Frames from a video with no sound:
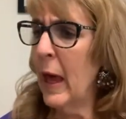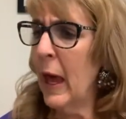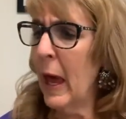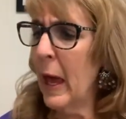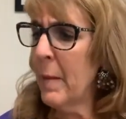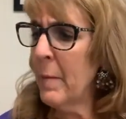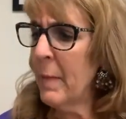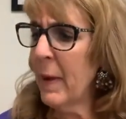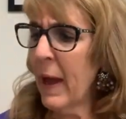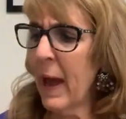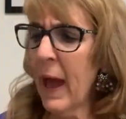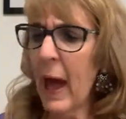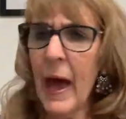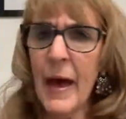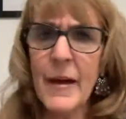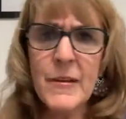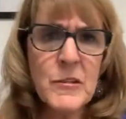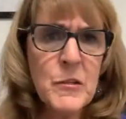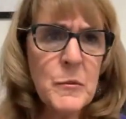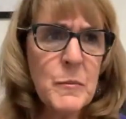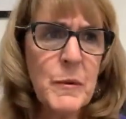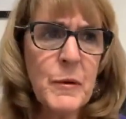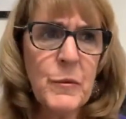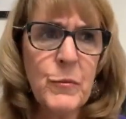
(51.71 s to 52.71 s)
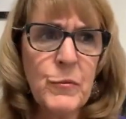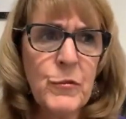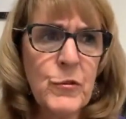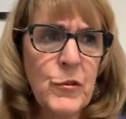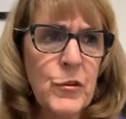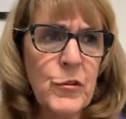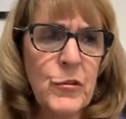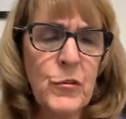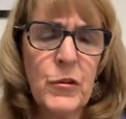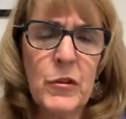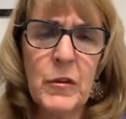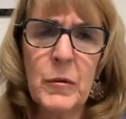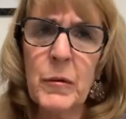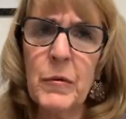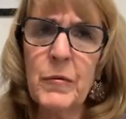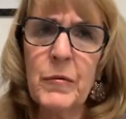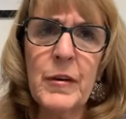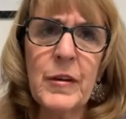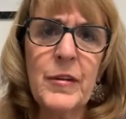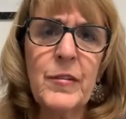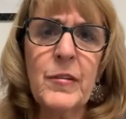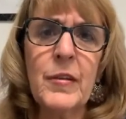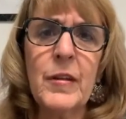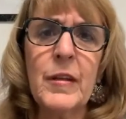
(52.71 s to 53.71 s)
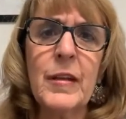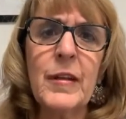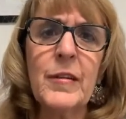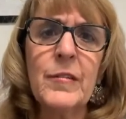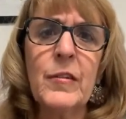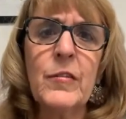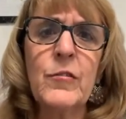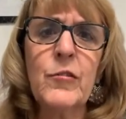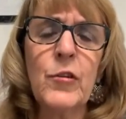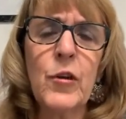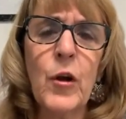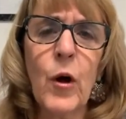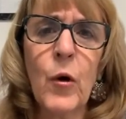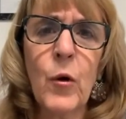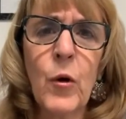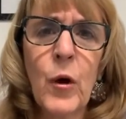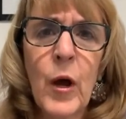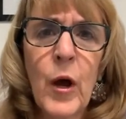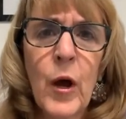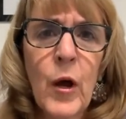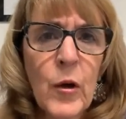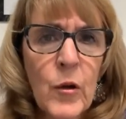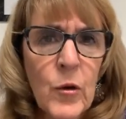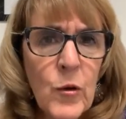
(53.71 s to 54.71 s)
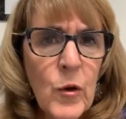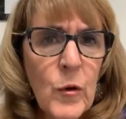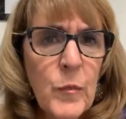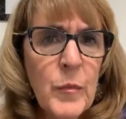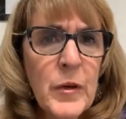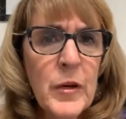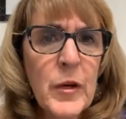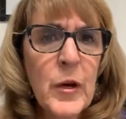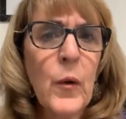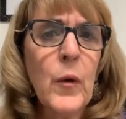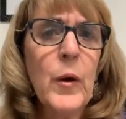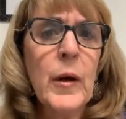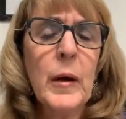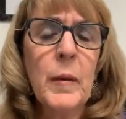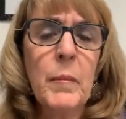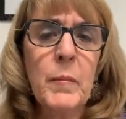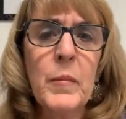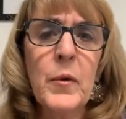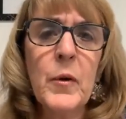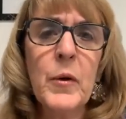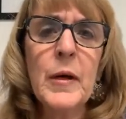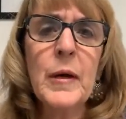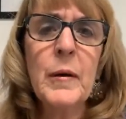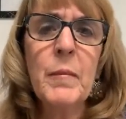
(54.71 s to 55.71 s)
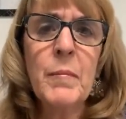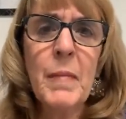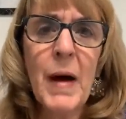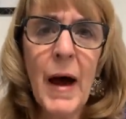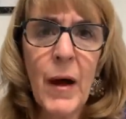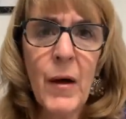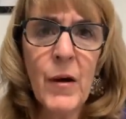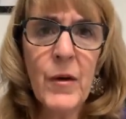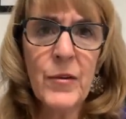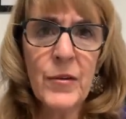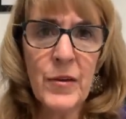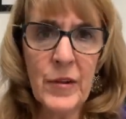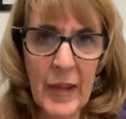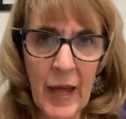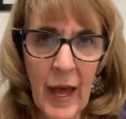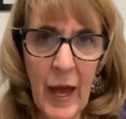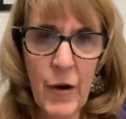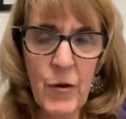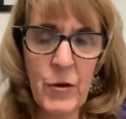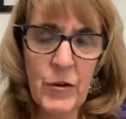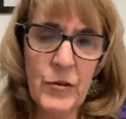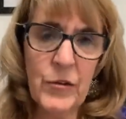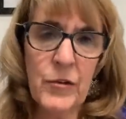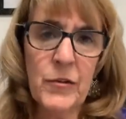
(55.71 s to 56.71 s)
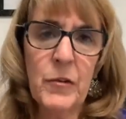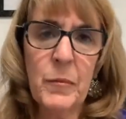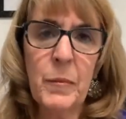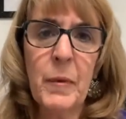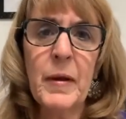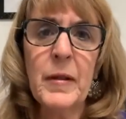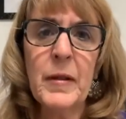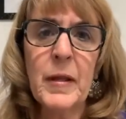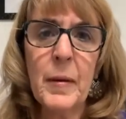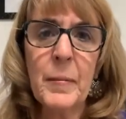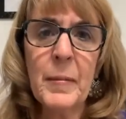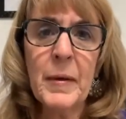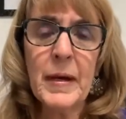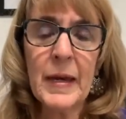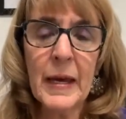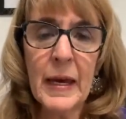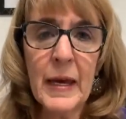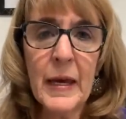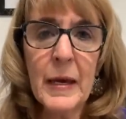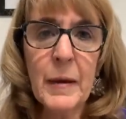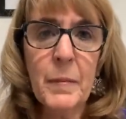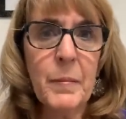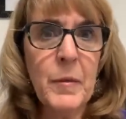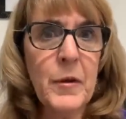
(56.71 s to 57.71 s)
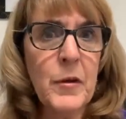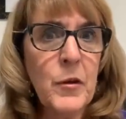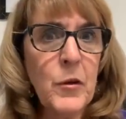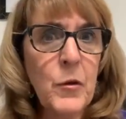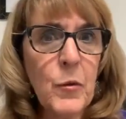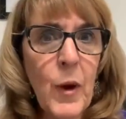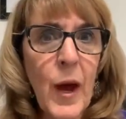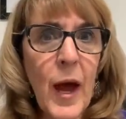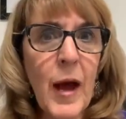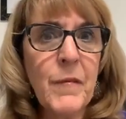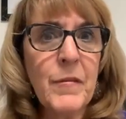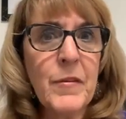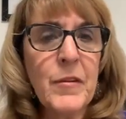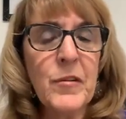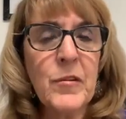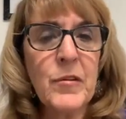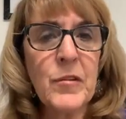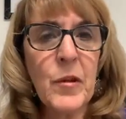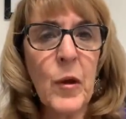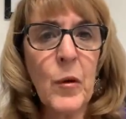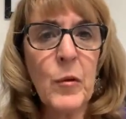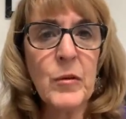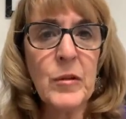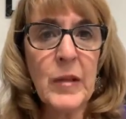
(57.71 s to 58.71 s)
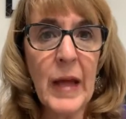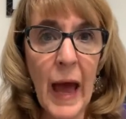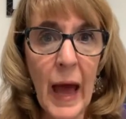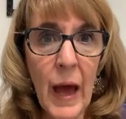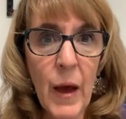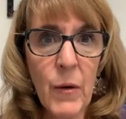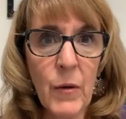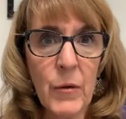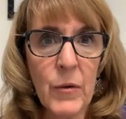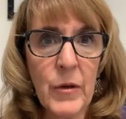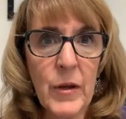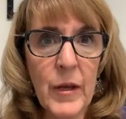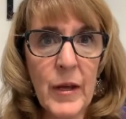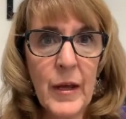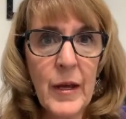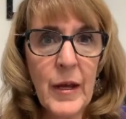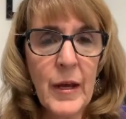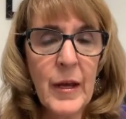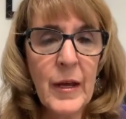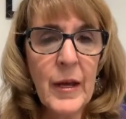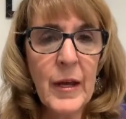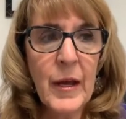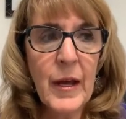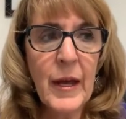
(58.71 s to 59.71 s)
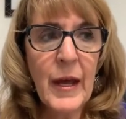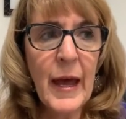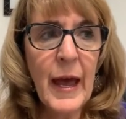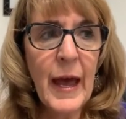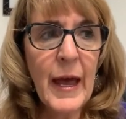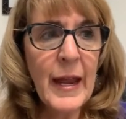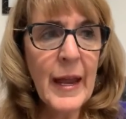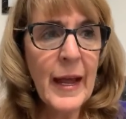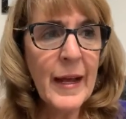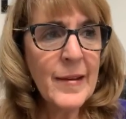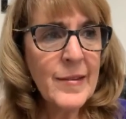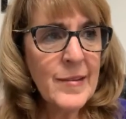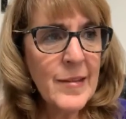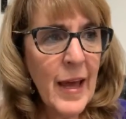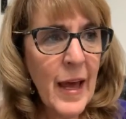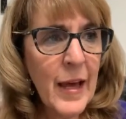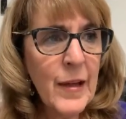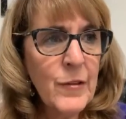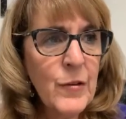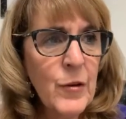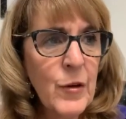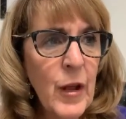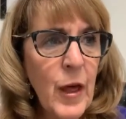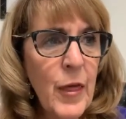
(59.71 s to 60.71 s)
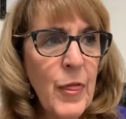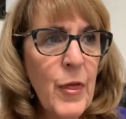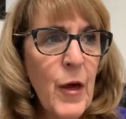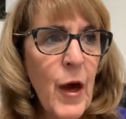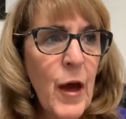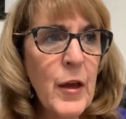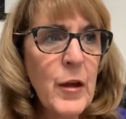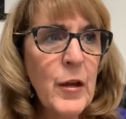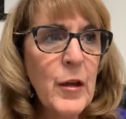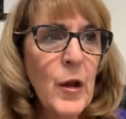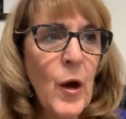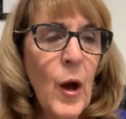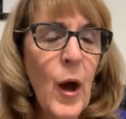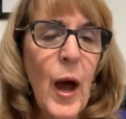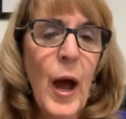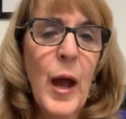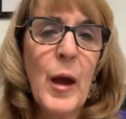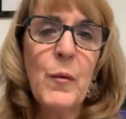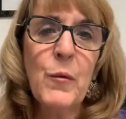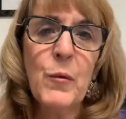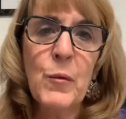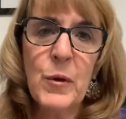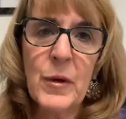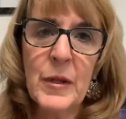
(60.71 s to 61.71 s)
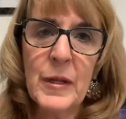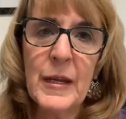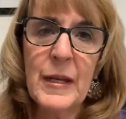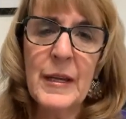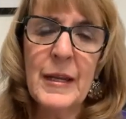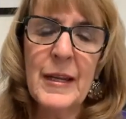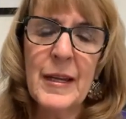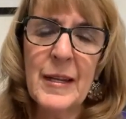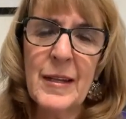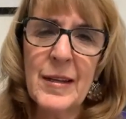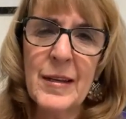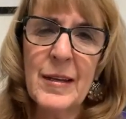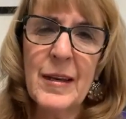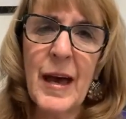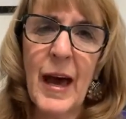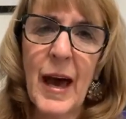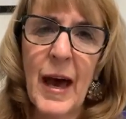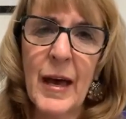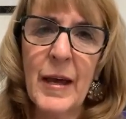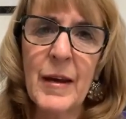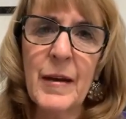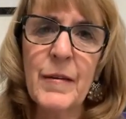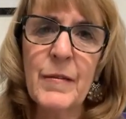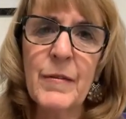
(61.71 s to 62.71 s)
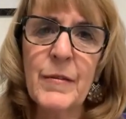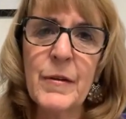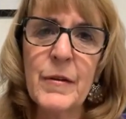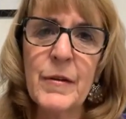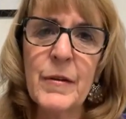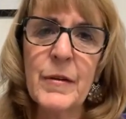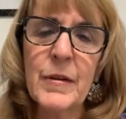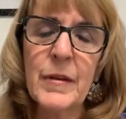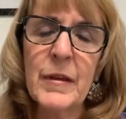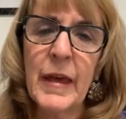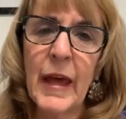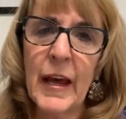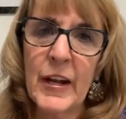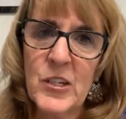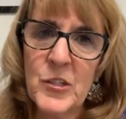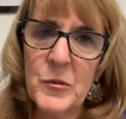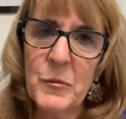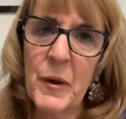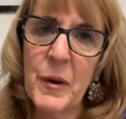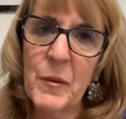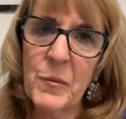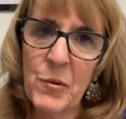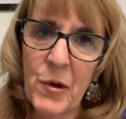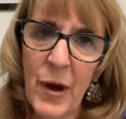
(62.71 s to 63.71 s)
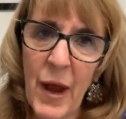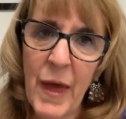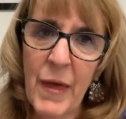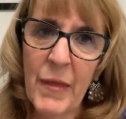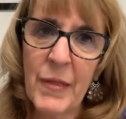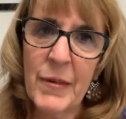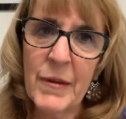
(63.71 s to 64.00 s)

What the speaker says: And my husband just looked at me recently and he said, you know, you've been going 1,000,000 miles an hour since the pandemic hit, but you haven't slowed down. And I sat there and I thought, you know, I really need to kind of catch my breath.